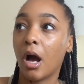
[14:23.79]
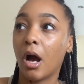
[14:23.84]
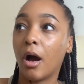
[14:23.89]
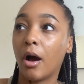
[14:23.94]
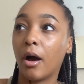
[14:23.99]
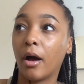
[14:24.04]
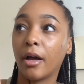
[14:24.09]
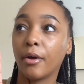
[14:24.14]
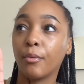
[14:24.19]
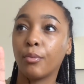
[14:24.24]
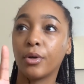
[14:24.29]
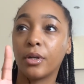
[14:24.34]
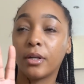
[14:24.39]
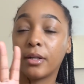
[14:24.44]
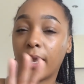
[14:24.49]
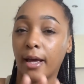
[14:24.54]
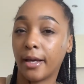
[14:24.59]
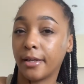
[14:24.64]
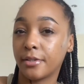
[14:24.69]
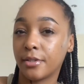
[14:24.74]
I would
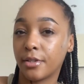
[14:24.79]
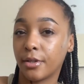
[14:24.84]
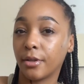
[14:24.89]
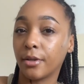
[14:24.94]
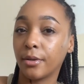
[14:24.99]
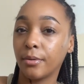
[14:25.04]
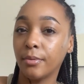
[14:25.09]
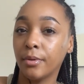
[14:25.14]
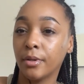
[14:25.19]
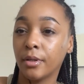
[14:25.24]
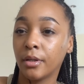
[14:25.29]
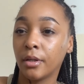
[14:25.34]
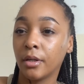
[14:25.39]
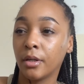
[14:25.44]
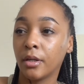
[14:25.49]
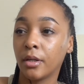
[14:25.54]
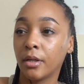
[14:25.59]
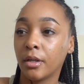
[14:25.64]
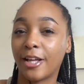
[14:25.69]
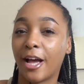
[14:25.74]
like to.
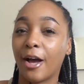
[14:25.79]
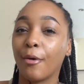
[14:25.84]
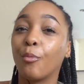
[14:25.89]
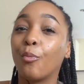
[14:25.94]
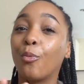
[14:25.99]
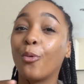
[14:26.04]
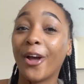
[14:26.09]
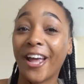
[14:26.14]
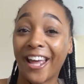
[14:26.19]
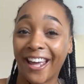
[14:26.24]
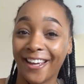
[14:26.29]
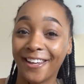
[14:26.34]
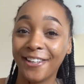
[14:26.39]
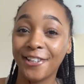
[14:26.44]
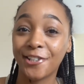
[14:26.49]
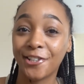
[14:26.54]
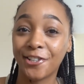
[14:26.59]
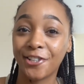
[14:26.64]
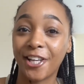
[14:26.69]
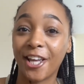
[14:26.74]
I
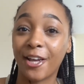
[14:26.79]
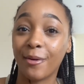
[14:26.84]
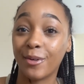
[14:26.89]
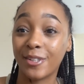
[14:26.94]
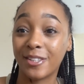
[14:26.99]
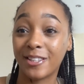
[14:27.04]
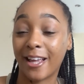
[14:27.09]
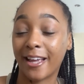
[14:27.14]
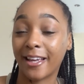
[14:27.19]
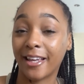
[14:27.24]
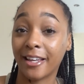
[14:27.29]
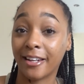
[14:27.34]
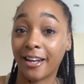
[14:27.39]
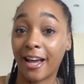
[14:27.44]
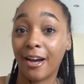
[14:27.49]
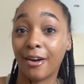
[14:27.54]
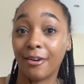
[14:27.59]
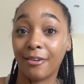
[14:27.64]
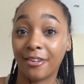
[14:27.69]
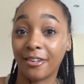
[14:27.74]
wish it was like an
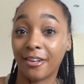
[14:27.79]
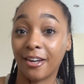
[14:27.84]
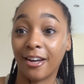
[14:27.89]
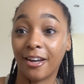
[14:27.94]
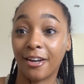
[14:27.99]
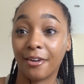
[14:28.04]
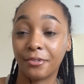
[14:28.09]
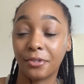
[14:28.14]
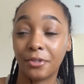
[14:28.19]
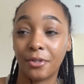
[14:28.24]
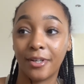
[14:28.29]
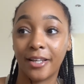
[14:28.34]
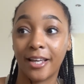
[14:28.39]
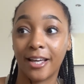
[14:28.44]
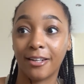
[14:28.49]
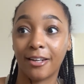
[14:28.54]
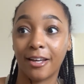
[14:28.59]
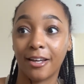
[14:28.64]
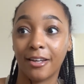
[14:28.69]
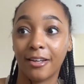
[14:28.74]
hour and a half, so you
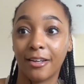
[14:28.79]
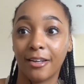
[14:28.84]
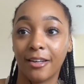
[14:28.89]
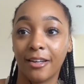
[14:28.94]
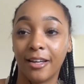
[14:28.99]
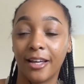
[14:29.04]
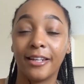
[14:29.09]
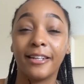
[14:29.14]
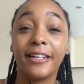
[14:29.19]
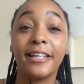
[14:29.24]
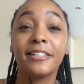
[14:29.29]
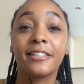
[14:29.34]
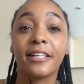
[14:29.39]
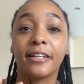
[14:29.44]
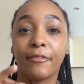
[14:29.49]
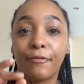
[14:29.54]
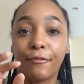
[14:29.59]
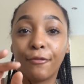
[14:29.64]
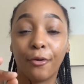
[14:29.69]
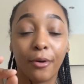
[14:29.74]
get like at least
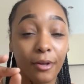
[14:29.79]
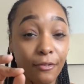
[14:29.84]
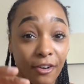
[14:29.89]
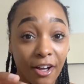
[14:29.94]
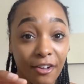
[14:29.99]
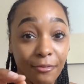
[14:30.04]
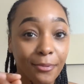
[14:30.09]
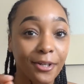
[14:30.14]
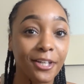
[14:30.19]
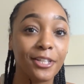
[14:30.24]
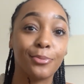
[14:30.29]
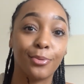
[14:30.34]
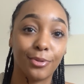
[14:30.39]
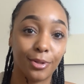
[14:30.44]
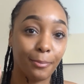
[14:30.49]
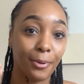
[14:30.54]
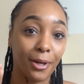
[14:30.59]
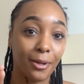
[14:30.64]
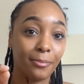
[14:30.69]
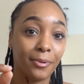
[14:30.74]
45 minutes with
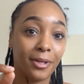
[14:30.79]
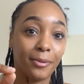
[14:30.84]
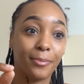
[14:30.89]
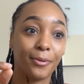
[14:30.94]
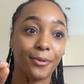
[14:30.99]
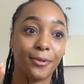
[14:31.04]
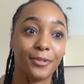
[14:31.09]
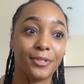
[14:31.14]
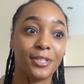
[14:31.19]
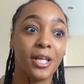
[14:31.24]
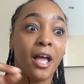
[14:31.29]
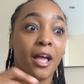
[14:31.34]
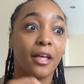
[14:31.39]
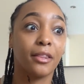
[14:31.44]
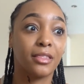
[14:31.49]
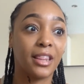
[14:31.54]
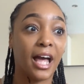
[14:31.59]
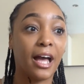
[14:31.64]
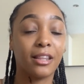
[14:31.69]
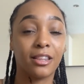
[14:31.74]
the puppy, because
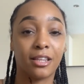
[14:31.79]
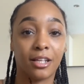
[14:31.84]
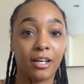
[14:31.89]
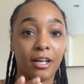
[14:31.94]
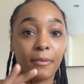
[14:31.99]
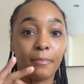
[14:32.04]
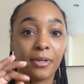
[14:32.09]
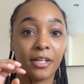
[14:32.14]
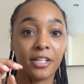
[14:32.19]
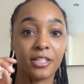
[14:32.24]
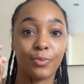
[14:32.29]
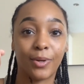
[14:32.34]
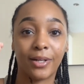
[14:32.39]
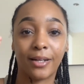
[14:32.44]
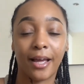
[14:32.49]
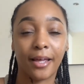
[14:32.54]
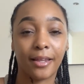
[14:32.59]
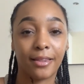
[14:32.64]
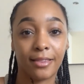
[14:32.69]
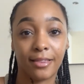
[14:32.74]
that 30 minutes went
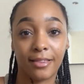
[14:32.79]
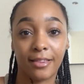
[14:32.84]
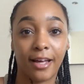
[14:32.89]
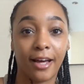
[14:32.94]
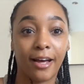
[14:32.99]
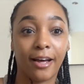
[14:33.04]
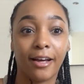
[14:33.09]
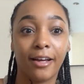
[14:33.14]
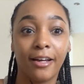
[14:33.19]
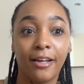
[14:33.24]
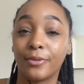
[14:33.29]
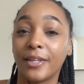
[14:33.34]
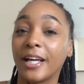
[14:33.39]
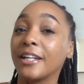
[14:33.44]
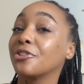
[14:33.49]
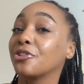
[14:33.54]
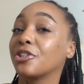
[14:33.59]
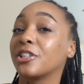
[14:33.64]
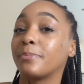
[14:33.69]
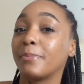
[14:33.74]
like that.
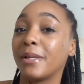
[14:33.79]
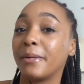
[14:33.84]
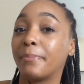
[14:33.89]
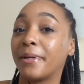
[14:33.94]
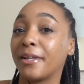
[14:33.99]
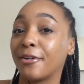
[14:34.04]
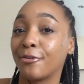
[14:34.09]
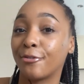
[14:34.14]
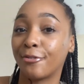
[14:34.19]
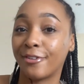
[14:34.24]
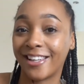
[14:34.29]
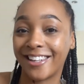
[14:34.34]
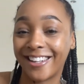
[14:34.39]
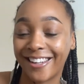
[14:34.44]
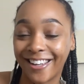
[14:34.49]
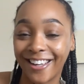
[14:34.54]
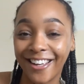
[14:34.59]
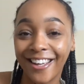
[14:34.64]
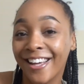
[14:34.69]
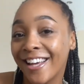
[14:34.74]
That's just me being
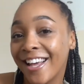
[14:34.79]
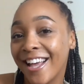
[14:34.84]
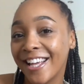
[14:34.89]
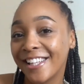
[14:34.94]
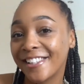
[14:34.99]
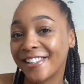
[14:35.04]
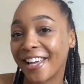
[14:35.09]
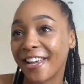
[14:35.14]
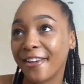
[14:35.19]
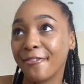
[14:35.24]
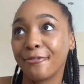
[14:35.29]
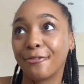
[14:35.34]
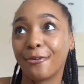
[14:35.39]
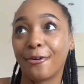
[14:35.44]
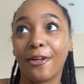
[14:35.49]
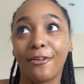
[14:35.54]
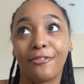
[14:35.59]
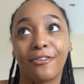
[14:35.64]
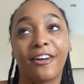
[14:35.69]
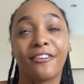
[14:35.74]
greedy, saying
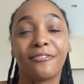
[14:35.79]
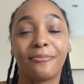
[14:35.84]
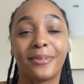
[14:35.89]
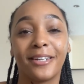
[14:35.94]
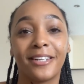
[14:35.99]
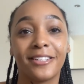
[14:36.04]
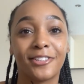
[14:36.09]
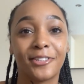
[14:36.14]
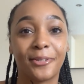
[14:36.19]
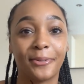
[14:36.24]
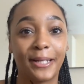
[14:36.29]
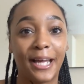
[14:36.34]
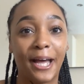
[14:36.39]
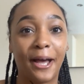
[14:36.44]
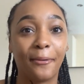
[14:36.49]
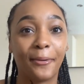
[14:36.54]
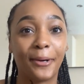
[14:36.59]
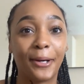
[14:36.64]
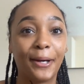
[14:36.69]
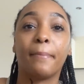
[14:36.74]
45 minutes to an
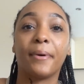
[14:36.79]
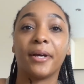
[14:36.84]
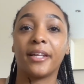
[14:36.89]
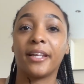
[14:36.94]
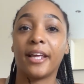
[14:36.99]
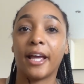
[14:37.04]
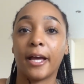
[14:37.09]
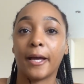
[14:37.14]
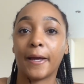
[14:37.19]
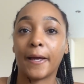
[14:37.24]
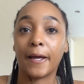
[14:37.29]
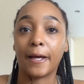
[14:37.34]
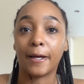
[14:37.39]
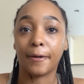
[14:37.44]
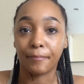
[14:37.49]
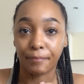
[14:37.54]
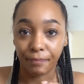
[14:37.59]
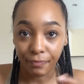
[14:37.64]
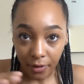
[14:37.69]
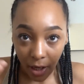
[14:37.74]
hour. But yeah,
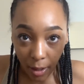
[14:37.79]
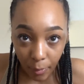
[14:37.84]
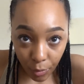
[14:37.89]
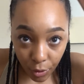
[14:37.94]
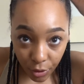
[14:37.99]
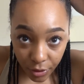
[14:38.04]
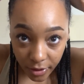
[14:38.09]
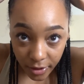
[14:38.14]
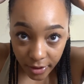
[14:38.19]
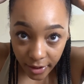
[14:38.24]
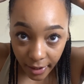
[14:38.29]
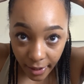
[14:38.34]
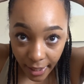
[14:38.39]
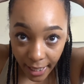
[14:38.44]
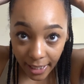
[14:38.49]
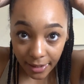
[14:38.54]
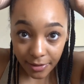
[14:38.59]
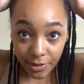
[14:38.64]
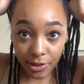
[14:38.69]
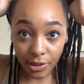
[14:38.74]
I'm gonna
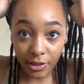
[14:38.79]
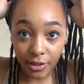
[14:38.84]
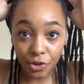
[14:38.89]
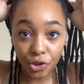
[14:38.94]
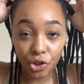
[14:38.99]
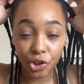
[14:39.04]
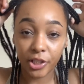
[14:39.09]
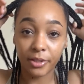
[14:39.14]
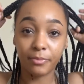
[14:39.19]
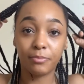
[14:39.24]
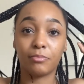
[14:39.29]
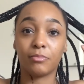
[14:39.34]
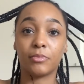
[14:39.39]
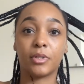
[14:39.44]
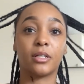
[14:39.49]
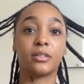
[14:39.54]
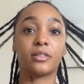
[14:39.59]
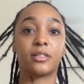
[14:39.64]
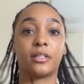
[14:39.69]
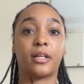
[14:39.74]
head to the gym
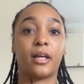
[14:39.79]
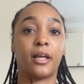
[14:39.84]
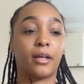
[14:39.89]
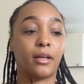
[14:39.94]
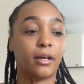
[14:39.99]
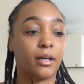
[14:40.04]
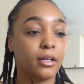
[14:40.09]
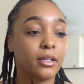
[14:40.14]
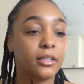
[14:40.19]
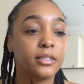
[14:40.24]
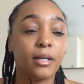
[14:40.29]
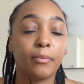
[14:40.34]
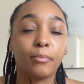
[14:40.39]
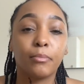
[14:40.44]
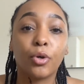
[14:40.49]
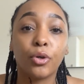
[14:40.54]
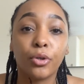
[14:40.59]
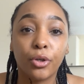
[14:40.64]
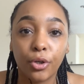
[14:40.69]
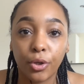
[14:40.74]
today, guys.
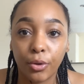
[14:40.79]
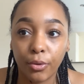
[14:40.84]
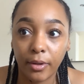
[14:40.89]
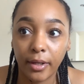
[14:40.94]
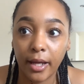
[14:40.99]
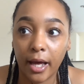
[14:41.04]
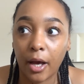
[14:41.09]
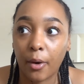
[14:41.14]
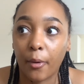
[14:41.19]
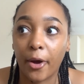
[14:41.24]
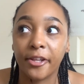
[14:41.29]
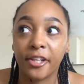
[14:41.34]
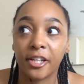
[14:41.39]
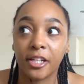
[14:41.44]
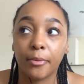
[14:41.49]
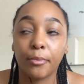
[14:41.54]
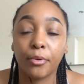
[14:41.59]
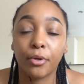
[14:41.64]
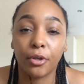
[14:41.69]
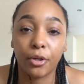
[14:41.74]
I'm gonna go now, and
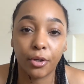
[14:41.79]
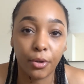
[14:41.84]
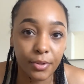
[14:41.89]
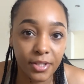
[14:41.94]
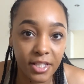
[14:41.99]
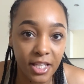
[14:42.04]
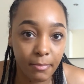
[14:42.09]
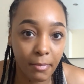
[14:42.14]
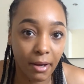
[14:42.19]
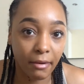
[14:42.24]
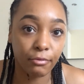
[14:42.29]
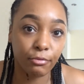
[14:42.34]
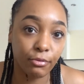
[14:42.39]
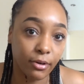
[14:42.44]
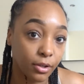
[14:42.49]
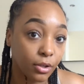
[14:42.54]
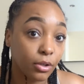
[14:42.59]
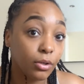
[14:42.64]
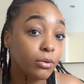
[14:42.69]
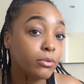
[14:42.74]
then I'm gonna go see my
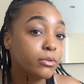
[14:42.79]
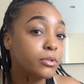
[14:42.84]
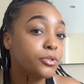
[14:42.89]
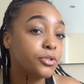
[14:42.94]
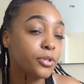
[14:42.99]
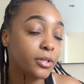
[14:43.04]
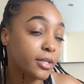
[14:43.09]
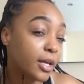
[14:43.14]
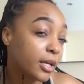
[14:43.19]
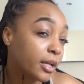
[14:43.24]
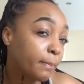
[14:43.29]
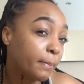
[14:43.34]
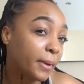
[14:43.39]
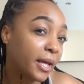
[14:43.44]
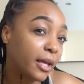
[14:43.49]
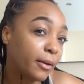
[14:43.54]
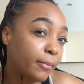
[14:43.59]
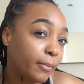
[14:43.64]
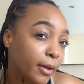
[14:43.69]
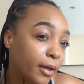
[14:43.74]
friend who's just had a
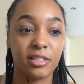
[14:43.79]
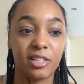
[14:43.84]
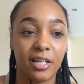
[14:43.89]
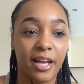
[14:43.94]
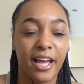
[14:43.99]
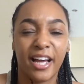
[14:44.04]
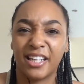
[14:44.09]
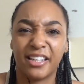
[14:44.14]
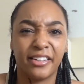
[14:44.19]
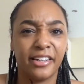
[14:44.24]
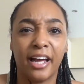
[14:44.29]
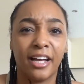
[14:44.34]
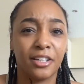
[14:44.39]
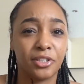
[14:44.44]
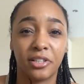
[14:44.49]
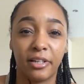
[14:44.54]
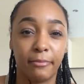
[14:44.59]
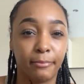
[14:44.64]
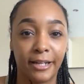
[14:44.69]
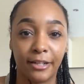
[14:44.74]
baby. Today I didn't
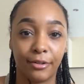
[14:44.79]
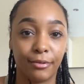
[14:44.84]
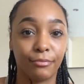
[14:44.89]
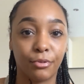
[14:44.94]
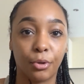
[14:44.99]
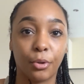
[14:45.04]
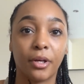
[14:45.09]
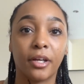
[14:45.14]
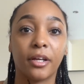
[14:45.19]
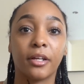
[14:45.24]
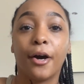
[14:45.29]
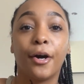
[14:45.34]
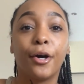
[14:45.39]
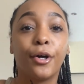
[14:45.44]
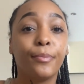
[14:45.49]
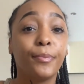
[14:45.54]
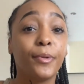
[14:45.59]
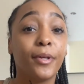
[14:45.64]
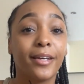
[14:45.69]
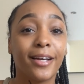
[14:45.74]
actually plan on vlogging. I
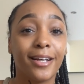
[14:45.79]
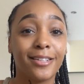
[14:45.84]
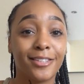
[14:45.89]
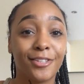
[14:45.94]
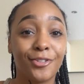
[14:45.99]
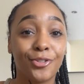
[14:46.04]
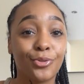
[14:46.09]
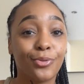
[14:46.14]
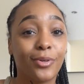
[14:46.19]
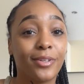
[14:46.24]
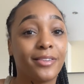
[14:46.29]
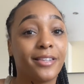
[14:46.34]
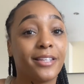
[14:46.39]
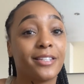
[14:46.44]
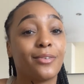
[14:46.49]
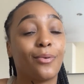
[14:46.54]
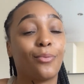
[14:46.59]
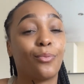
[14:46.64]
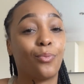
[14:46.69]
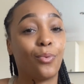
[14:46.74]
hope you guys enjoyed
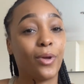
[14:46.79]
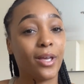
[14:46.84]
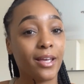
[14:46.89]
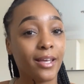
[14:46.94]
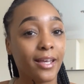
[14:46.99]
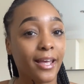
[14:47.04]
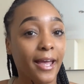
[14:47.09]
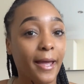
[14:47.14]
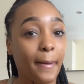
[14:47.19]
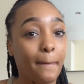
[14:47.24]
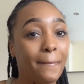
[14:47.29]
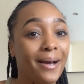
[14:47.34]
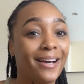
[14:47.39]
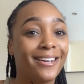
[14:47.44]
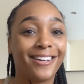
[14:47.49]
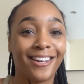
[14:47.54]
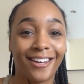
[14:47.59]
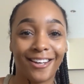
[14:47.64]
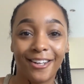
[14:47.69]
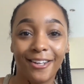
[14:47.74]
this week in my
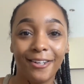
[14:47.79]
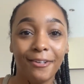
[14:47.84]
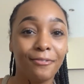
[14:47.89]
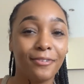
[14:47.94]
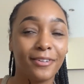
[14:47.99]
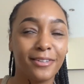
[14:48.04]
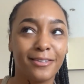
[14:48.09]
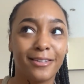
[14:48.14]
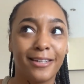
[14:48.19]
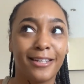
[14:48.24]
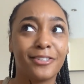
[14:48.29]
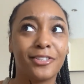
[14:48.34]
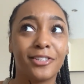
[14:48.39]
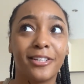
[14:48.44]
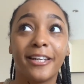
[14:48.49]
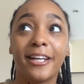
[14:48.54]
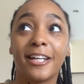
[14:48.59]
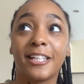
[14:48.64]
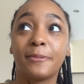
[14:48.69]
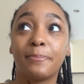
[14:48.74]
life. It
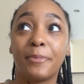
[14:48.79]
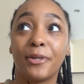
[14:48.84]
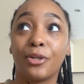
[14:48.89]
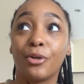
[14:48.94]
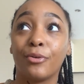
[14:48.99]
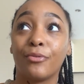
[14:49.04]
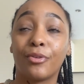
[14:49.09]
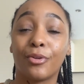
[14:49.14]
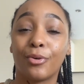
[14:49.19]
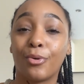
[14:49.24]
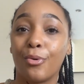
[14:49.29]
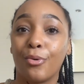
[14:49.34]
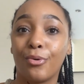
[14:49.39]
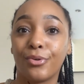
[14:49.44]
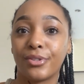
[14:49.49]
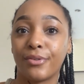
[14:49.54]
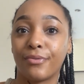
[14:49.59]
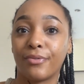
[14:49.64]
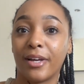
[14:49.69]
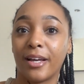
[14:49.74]
literally has been over the
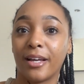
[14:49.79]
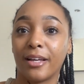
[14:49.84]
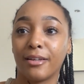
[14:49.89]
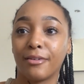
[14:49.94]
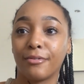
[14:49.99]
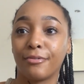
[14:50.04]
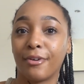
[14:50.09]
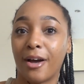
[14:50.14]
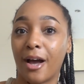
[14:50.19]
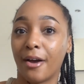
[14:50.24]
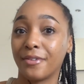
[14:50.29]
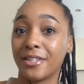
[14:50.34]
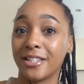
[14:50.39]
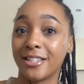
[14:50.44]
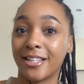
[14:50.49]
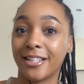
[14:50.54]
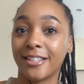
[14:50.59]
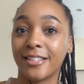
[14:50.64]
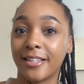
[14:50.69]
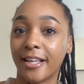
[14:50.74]
course of like 5 to
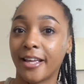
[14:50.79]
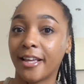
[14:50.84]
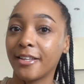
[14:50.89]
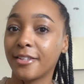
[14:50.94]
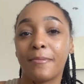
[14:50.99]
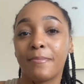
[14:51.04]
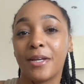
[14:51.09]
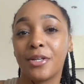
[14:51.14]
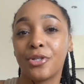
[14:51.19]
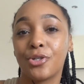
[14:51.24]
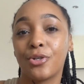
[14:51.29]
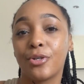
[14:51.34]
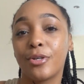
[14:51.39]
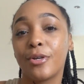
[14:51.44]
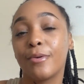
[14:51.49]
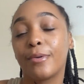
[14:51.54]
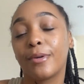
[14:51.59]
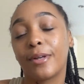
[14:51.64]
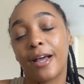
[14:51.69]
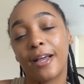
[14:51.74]
6 days. Make sure
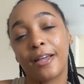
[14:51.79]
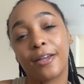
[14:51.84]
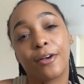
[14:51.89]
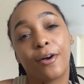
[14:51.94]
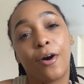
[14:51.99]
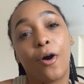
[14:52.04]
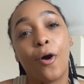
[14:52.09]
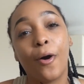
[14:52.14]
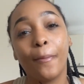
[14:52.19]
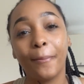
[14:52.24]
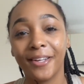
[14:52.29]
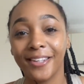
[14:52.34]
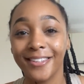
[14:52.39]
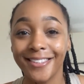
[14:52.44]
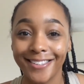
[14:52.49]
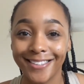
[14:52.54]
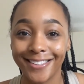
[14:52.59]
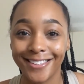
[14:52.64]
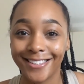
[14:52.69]
you like, comment